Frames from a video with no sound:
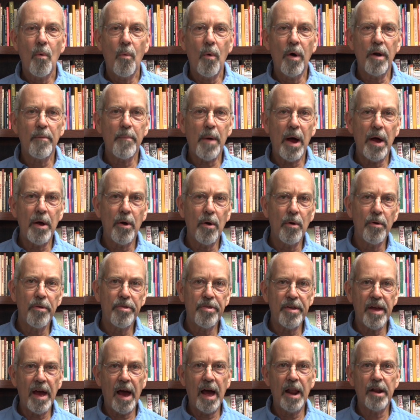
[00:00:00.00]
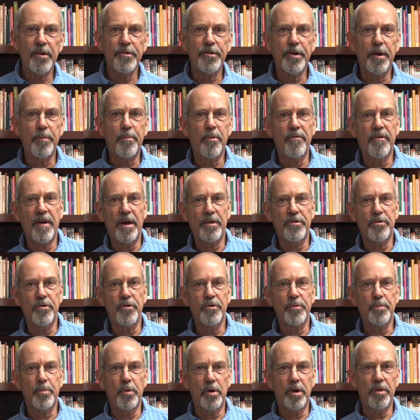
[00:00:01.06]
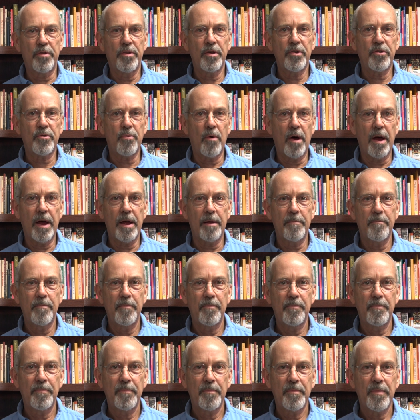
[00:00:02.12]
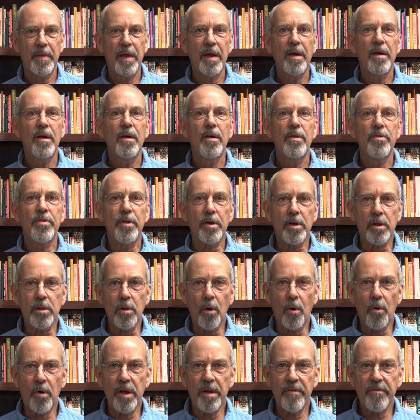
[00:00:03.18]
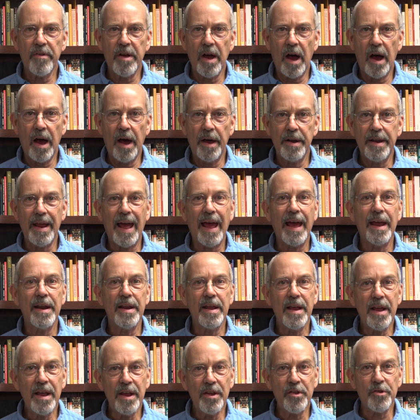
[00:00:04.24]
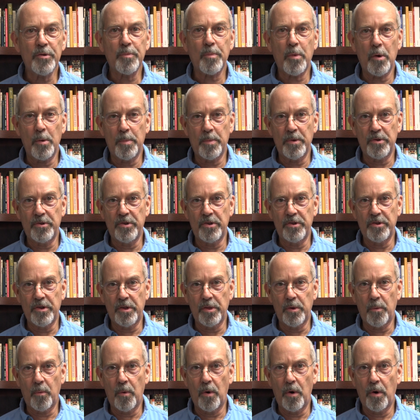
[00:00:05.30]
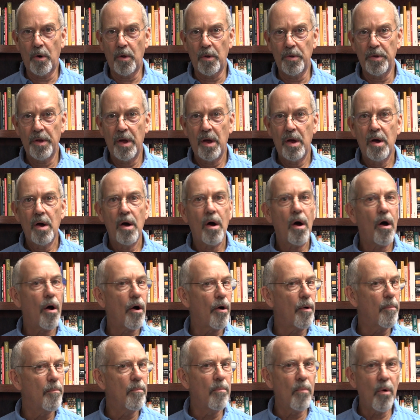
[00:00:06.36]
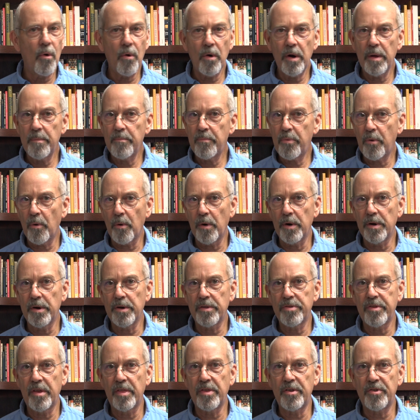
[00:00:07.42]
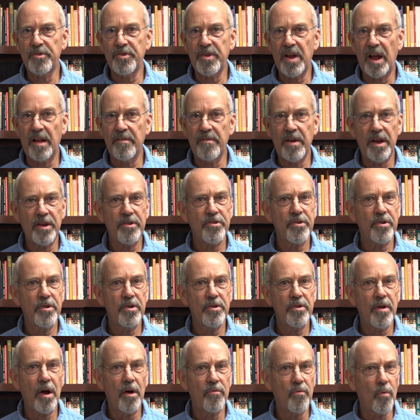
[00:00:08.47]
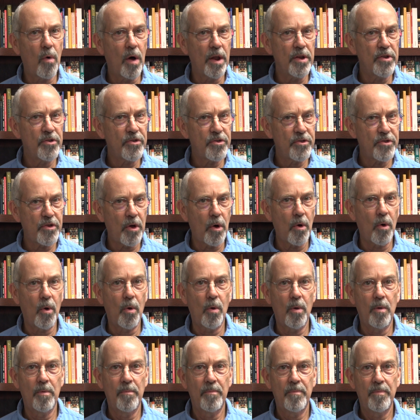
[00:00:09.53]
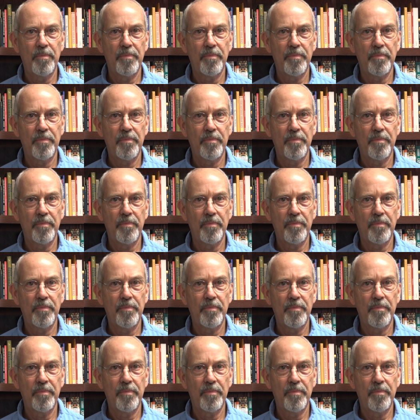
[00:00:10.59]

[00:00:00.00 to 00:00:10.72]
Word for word: One of my old theology professors put it this way The glory of God and His purposes in the world are more important than the salvation of one's soul.